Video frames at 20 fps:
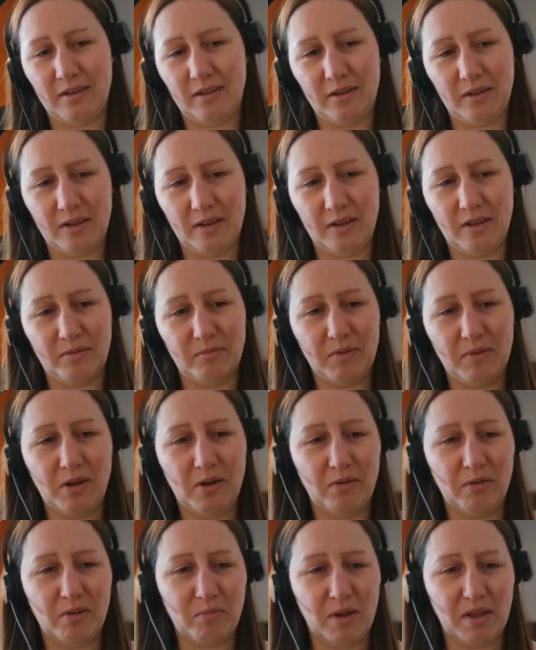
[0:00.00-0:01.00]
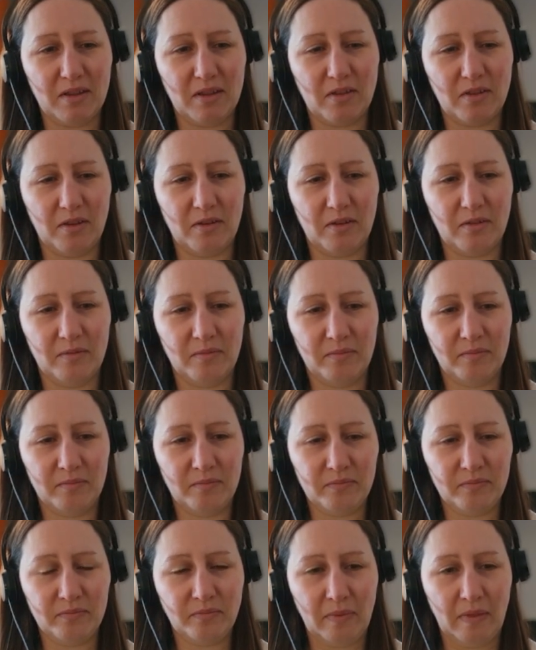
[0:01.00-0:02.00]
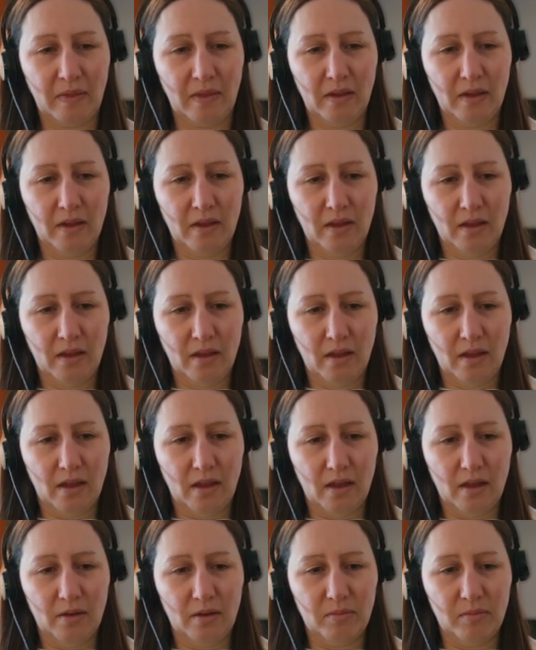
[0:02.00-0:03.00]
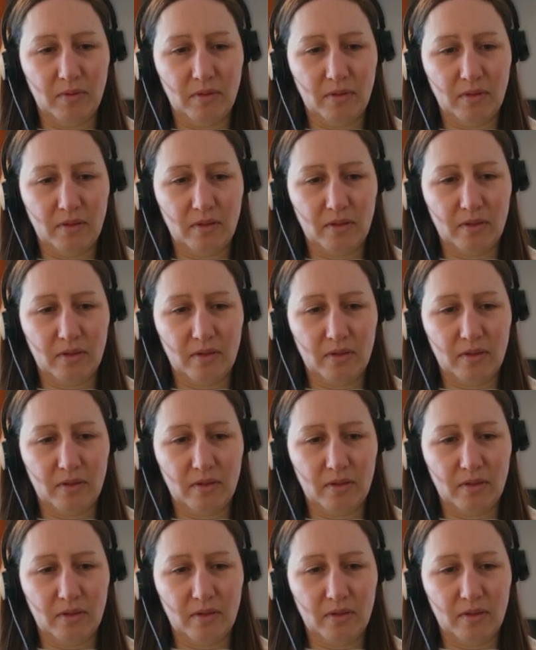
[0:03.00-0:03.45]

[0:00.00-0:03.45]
Lara's mansion. There